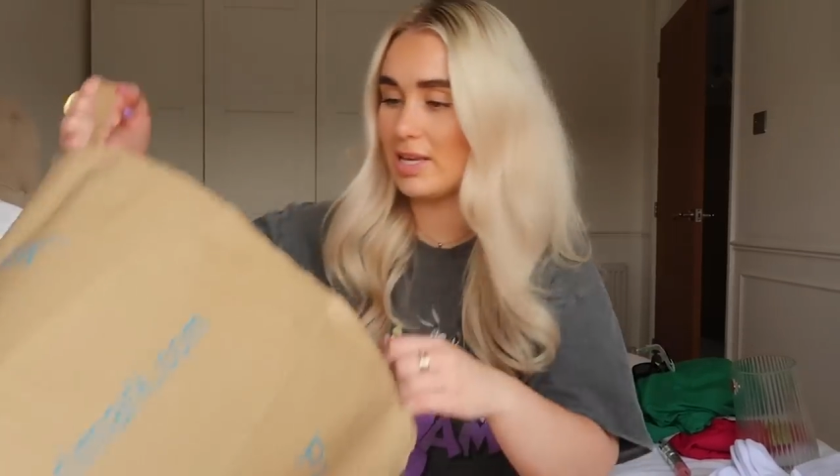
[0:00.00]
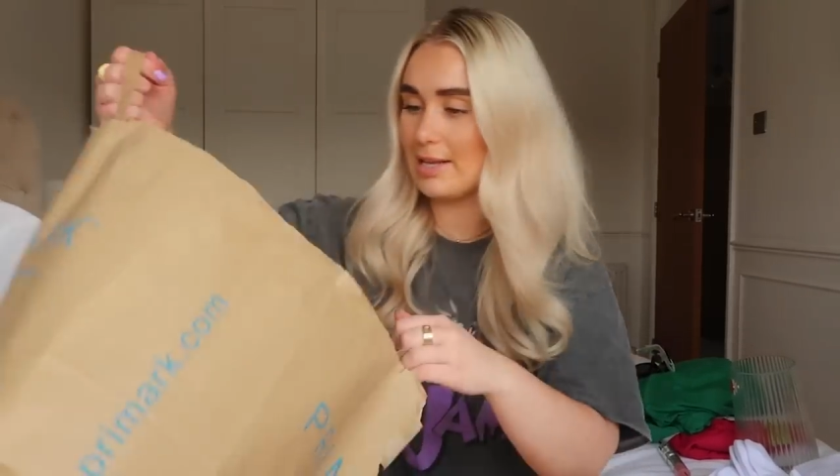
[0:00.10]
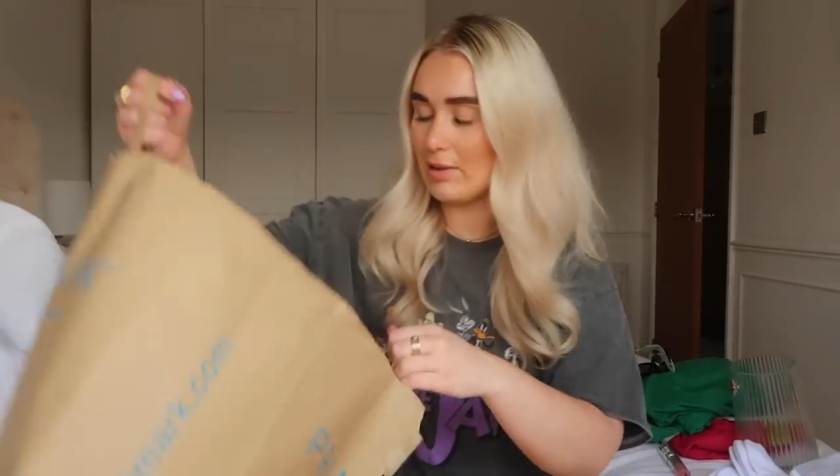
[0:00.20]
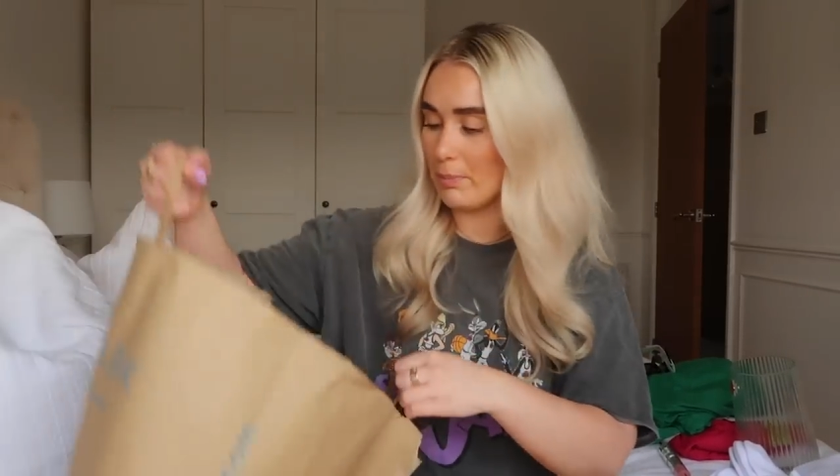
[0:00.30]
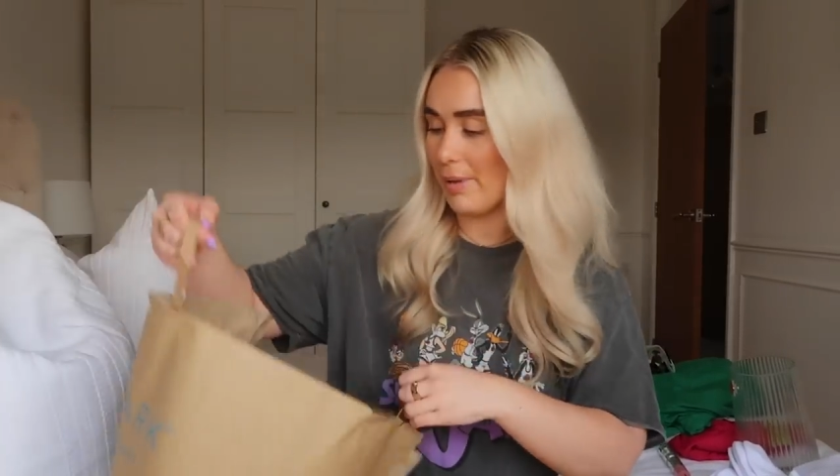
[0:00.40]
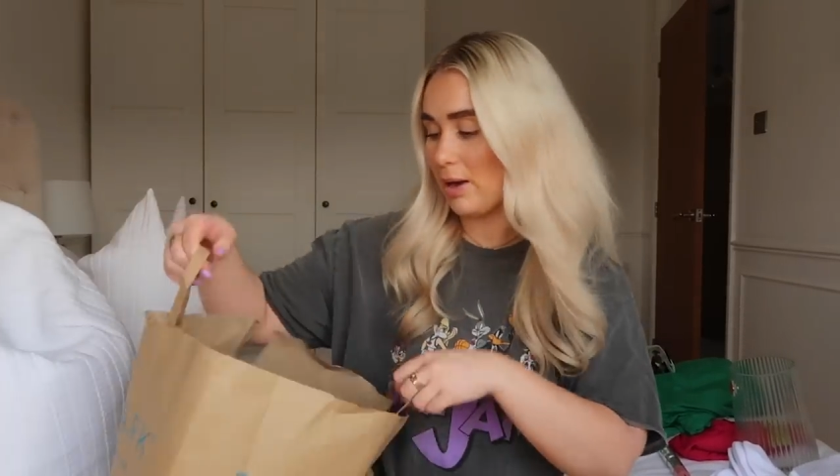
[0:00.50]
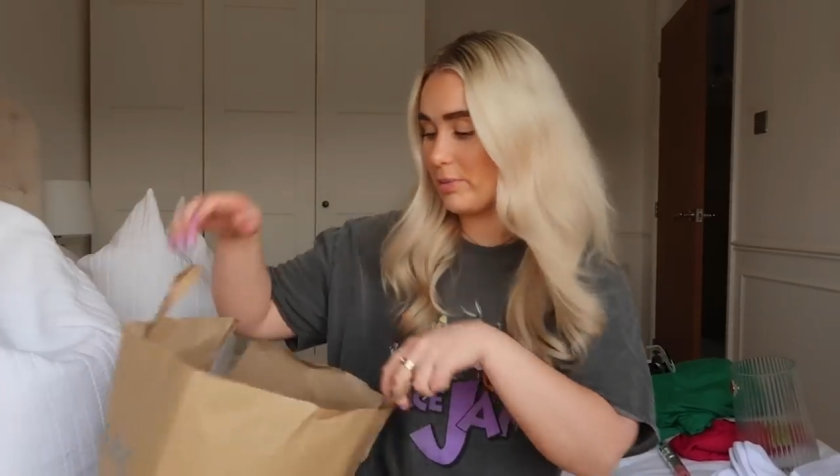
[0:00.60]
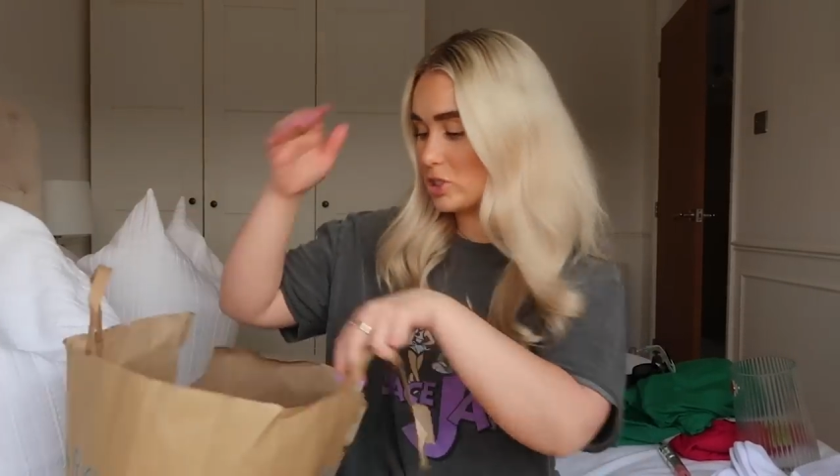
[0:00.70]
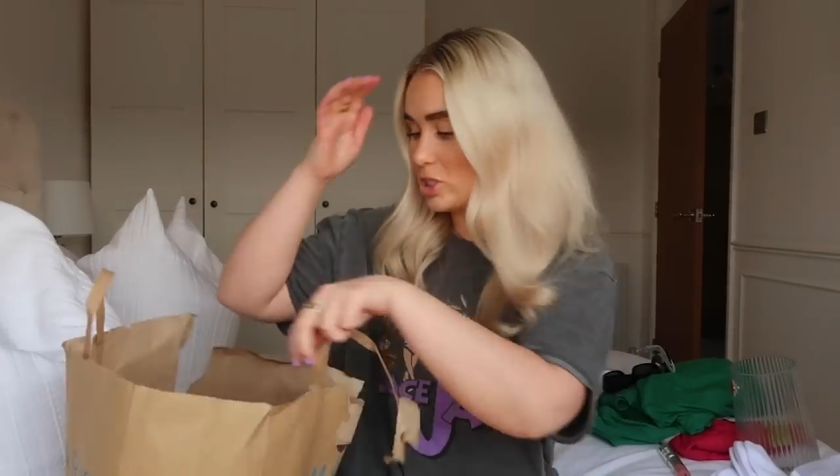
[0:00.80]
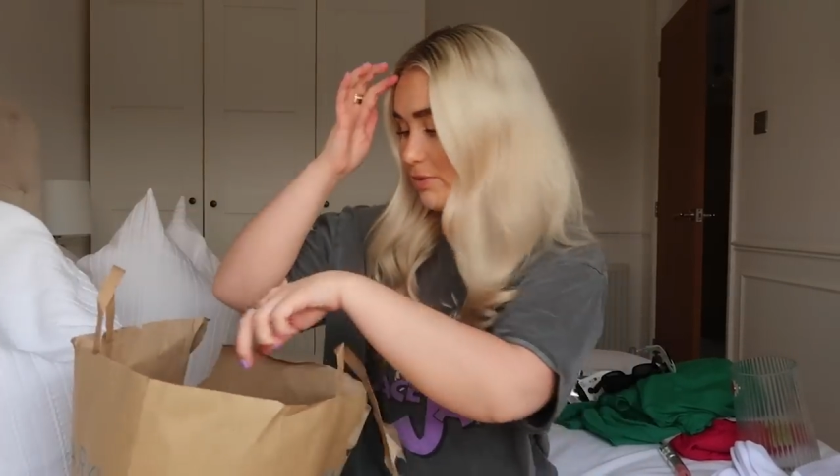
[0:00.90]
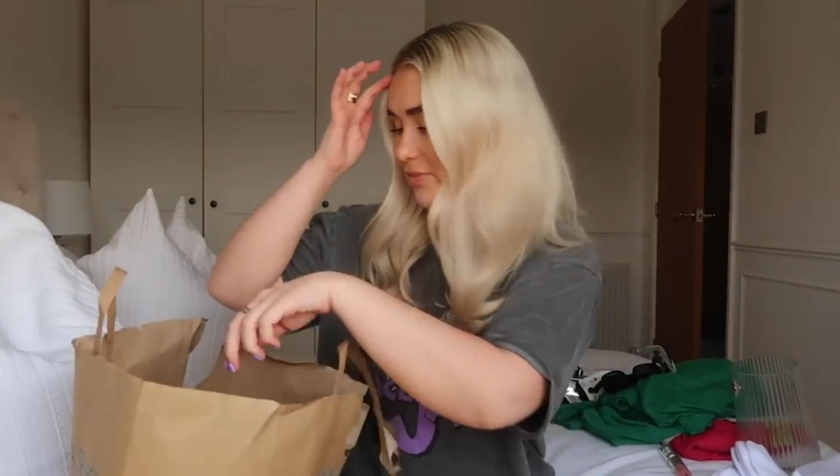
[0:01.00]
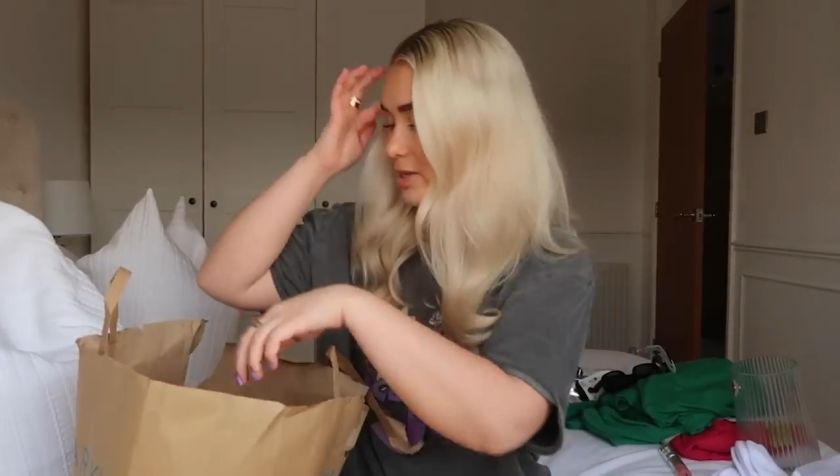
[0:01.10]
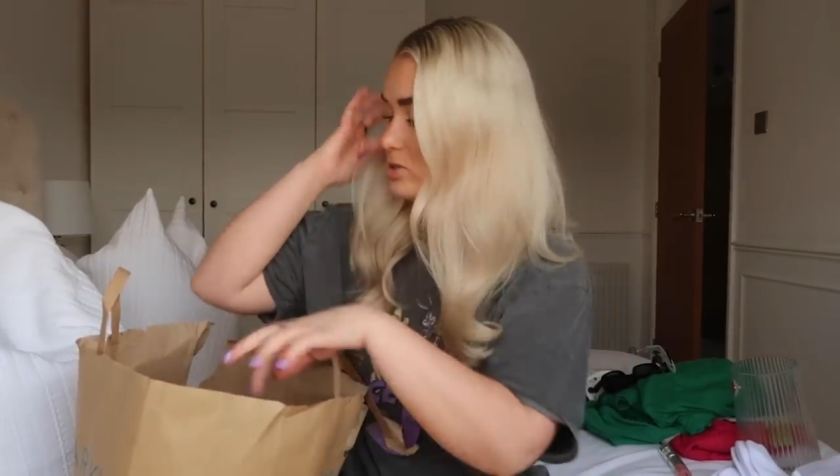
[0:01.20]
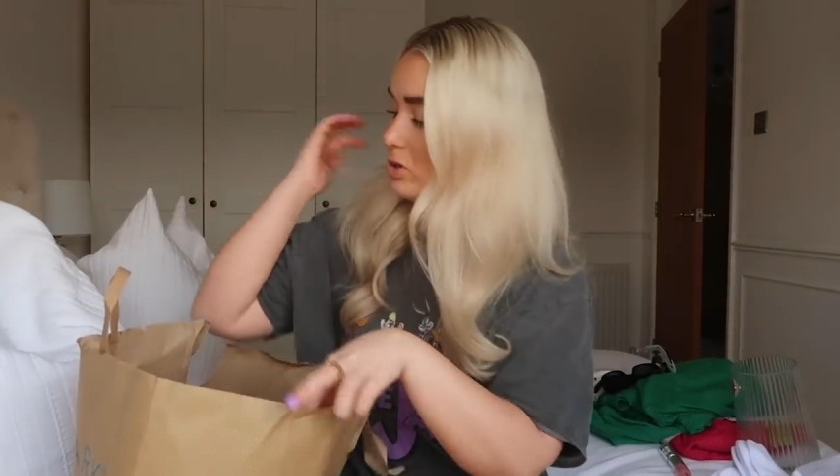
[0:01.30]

the little bag, which to be fair has